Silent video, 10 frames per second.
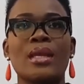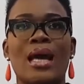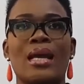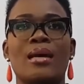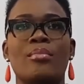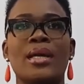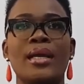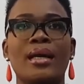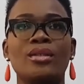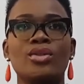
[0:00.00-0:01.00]
And I'm
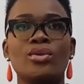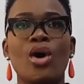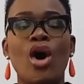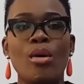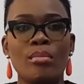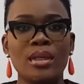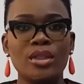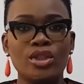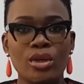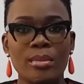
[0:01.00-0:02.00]
here to humbly
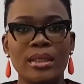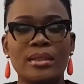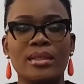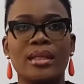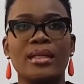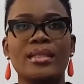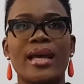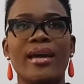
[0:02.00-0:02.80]
submit that